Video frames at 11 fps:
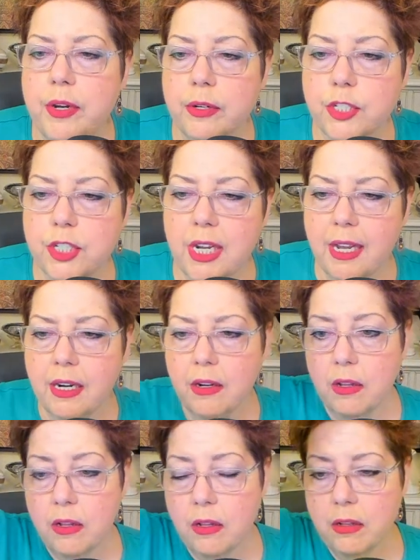your
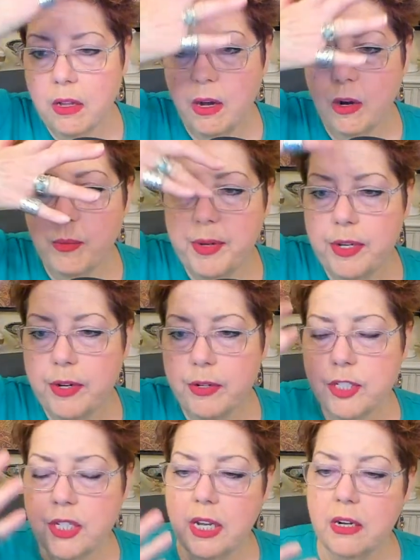channel, open your
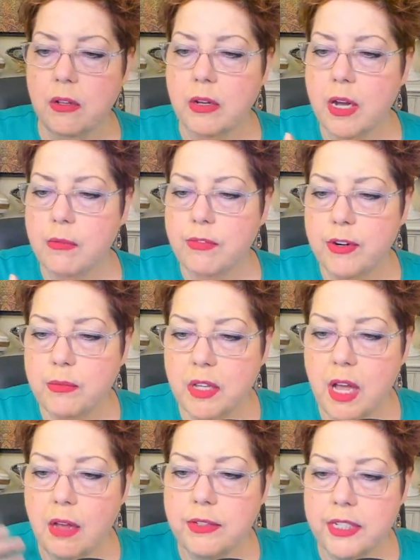channel, come from
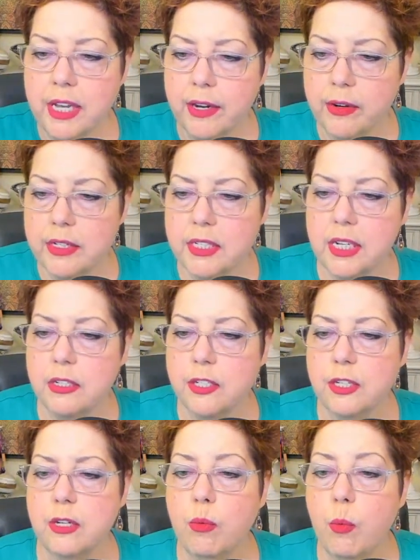love, set your
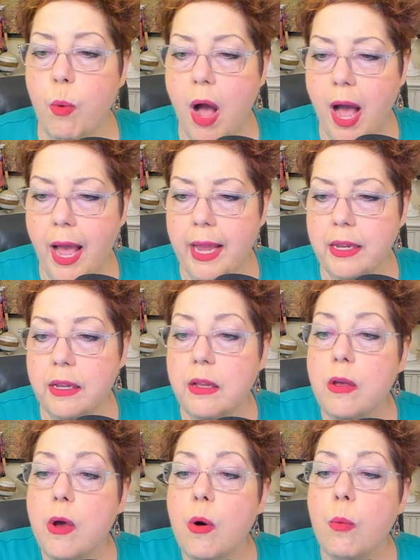intention. Why
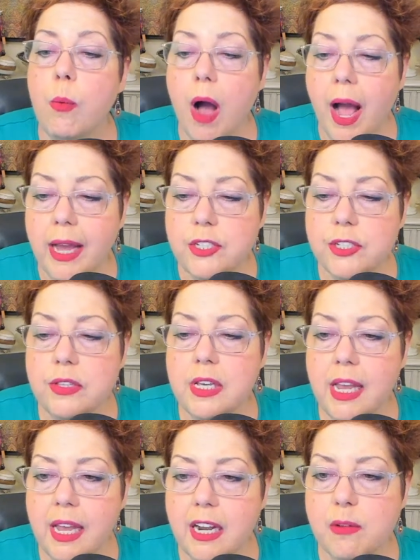should
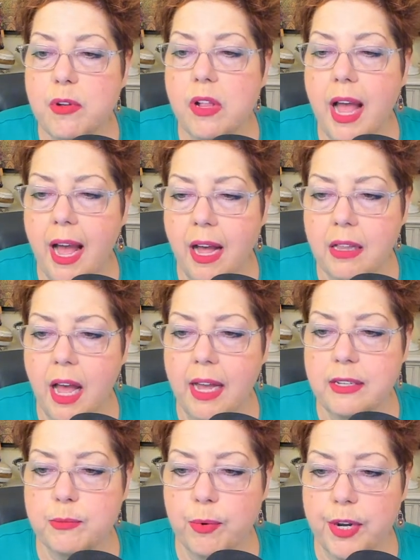the animal
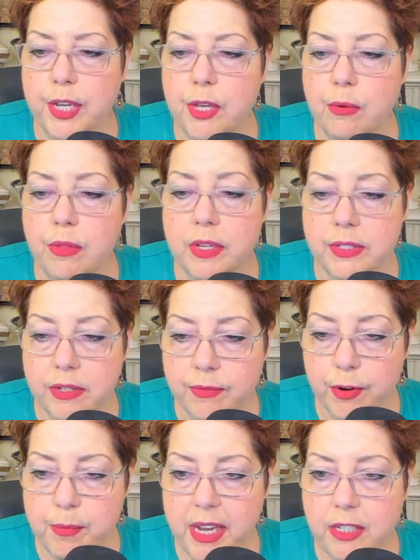allies bring you this
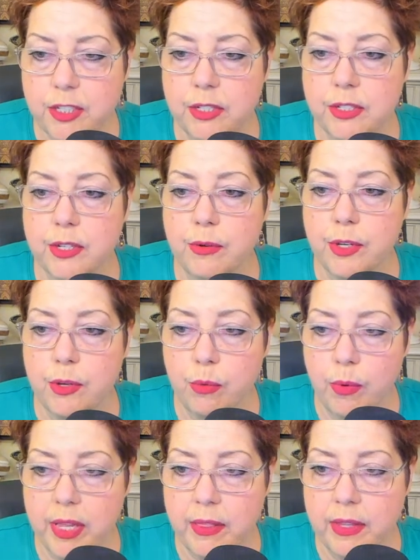information so you
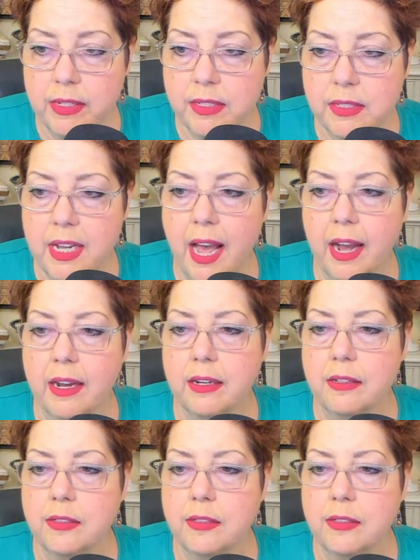win this deck?